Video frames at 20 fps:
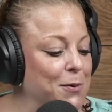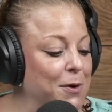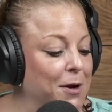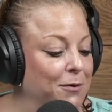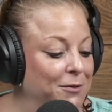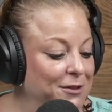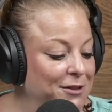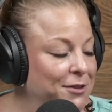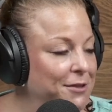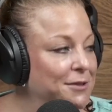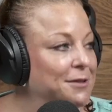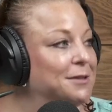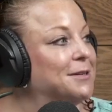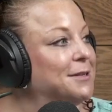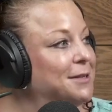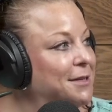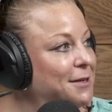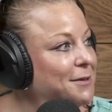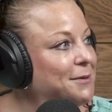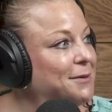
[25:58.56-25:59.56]
it only took,
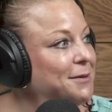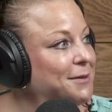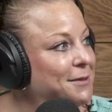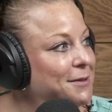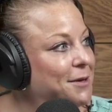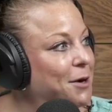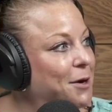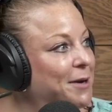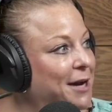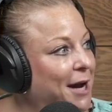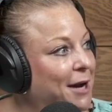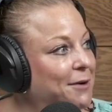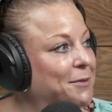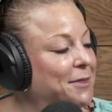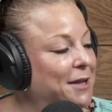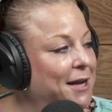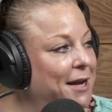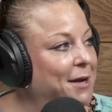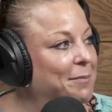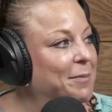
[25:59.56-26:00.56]
I don't
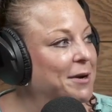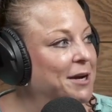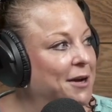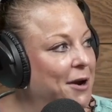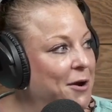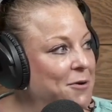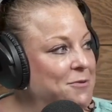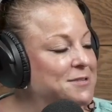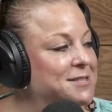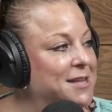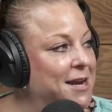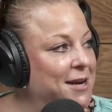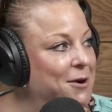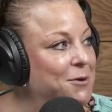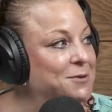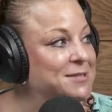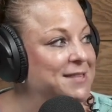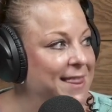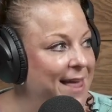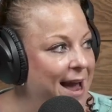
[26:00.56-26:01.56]
think anybody knows that it
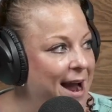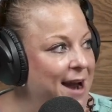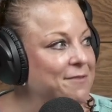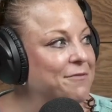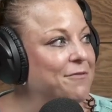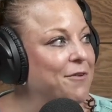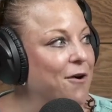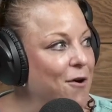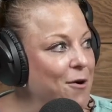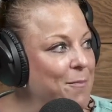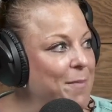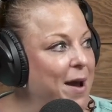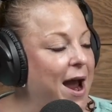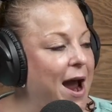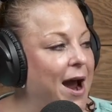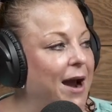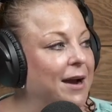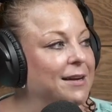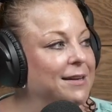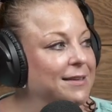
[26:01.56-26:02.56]
goes that far
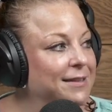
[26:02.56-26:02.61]
back.